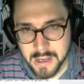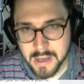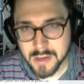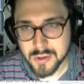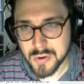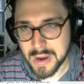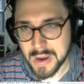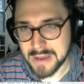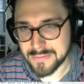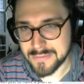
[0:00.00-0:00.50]

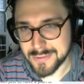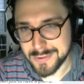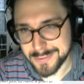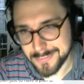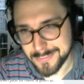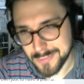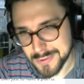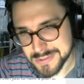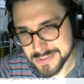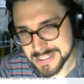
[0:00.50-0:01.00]
Crown of Gold
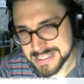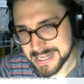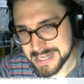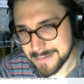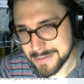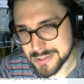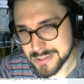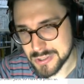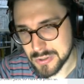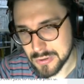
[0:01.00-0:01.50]
and Roses that I
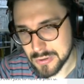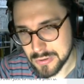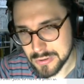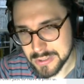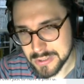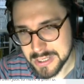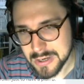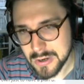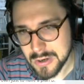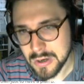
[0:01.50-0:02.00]
mentioned
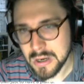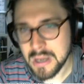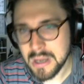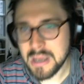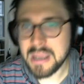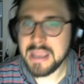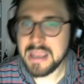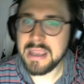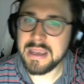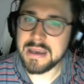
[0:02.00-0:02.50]
earlier.
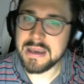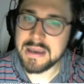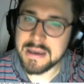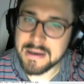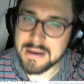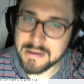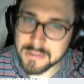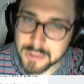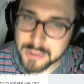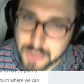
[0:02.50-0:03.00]

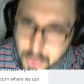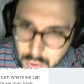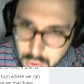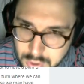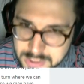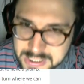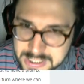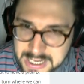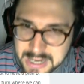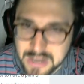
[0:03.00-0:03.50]

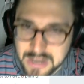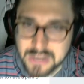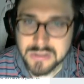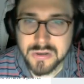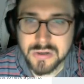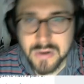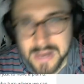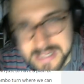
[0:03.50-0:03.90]
Lord character,